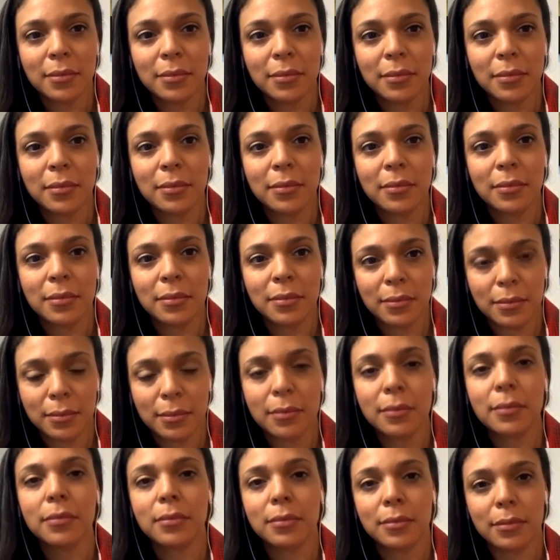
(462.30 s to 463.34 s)

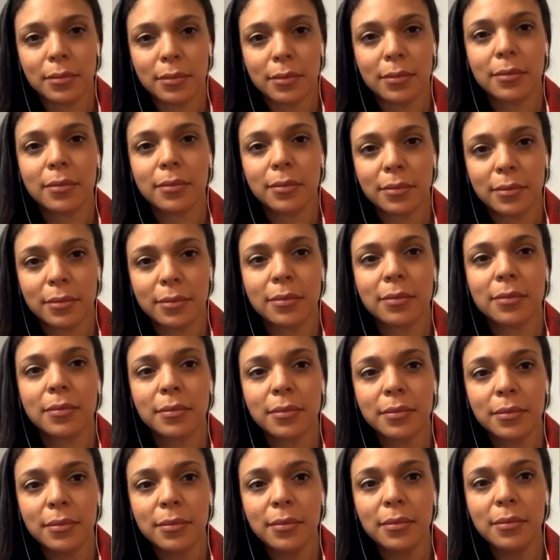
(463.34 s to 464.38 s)

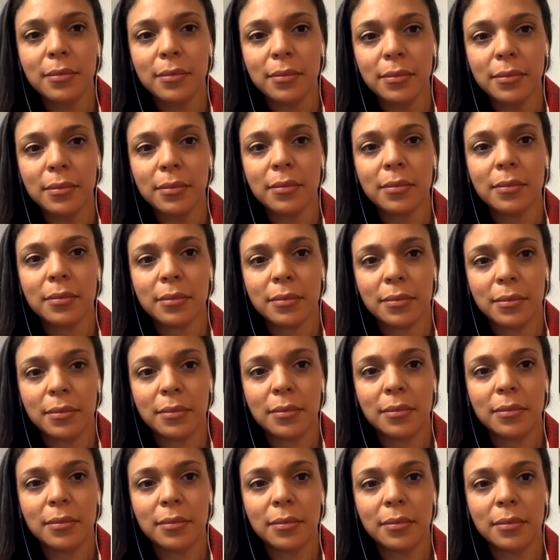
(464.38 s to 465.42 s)

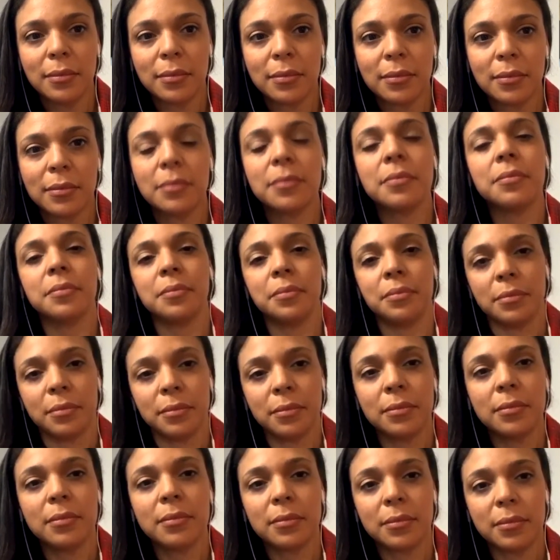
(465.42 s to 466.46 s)

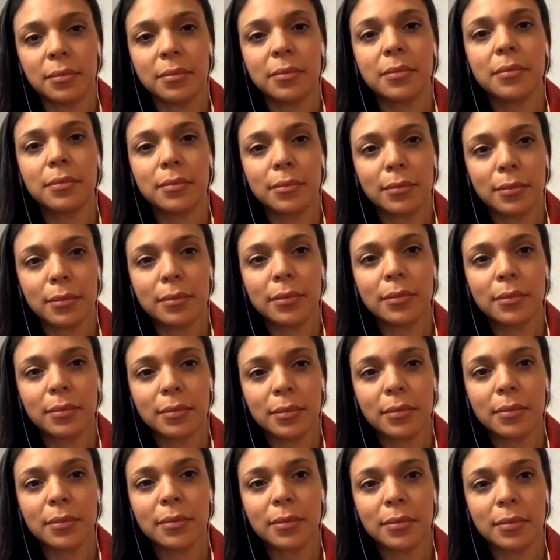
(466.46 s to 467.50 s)

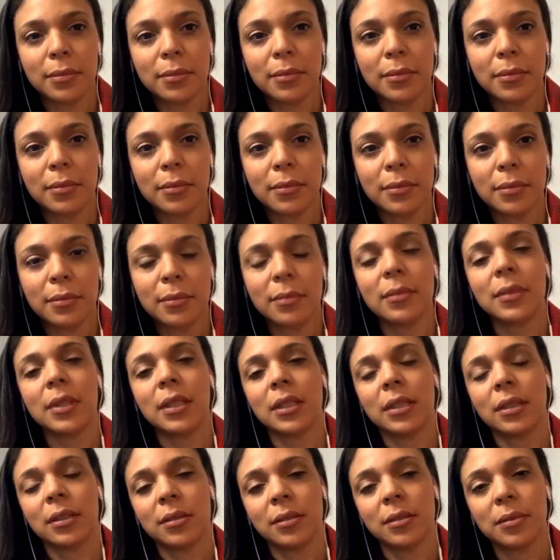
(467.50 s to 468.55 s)

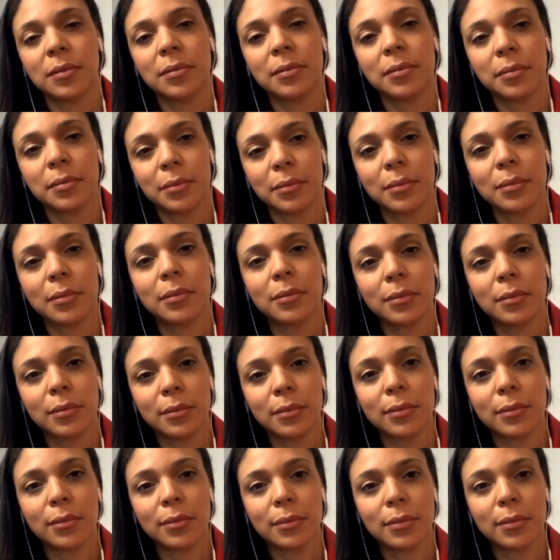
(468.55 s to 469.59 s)

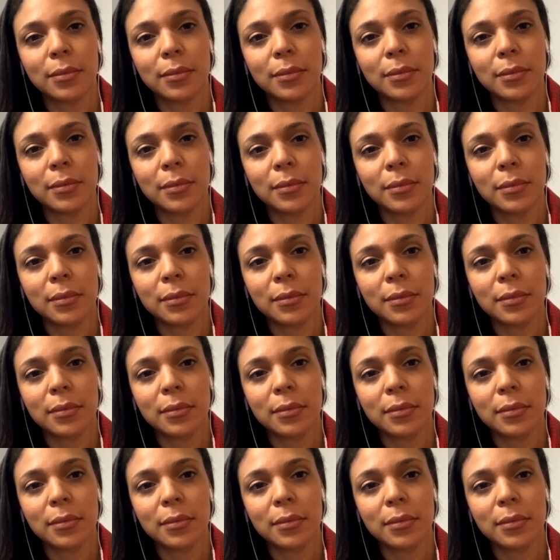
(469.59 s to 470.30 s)
[no speech]